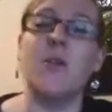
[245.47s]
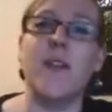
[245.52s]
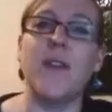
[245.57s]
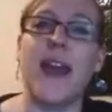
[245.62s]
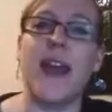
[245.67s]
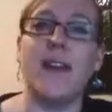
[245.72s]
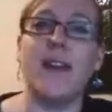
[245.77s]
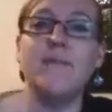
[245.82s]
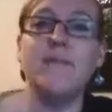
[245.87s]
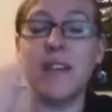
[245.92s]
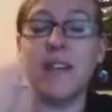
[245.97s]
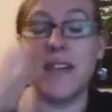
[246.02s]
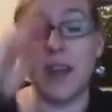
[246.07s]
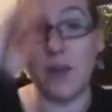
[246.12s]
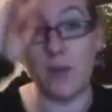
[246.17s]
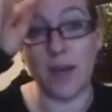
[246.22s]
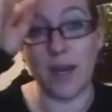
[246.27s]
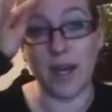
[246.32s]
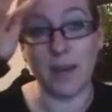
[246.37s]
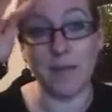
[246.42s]
They
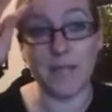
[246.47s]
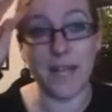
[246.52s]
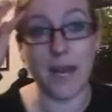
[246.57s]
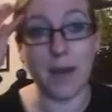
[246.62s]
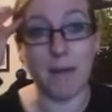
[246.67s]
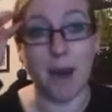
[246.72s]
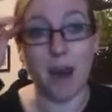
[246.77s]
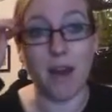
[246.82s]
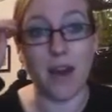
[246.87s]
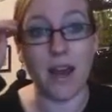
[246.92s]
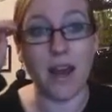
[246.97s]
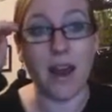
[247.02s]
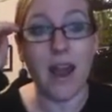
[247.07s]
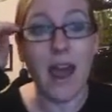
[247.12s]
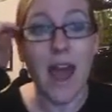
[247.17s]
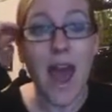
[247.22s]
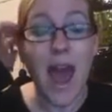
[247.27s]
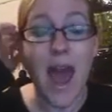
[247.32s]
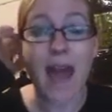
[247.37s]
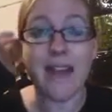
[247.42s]
get really upset about it.
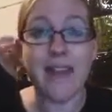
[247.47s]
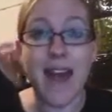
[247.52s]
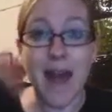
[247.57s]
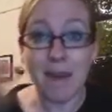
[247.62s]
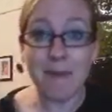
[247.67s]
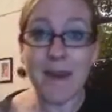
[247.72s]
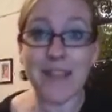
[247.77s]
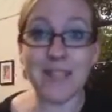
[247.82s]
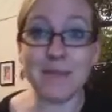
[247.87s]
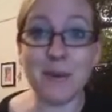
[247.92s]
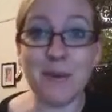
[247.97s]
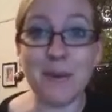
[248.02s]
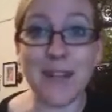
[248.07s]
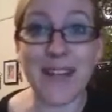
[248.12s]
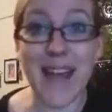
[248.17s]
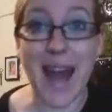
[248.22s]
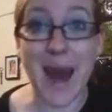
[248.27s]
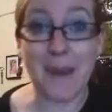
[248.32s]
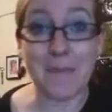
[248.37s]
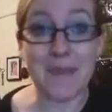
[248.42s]
And that makes me
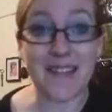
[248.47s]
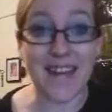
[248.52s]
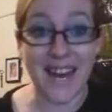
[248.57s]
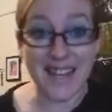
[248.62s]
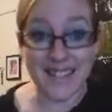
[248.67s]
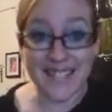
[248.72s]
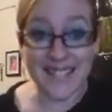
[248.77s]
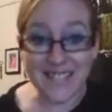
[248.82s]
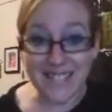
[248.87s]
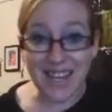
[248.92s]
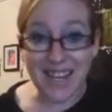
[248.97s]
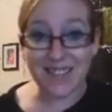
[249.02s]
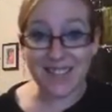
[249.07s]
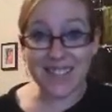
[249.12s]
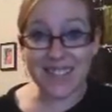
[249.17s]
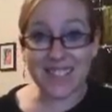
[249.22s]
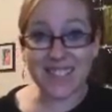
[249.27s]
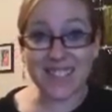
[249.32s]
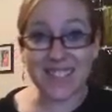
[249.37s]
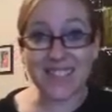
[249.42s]
really happy that at least I've
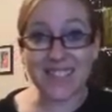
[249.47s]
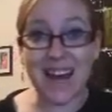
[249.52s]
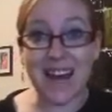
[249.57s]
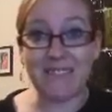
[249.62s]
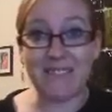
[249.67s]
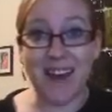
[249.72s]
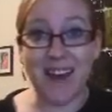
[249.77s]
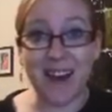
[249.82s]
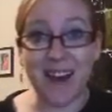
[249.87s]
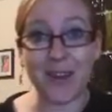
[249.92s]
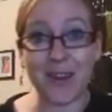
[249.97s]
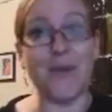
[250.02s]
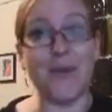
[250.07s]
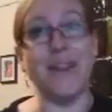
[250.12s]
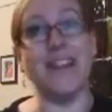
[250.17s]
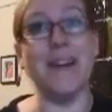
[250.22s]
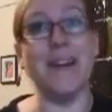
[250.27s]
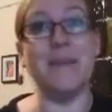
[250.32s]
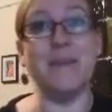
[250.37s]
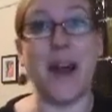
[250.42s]
instilled that value
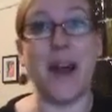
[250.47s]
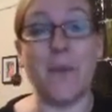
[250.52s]
in them,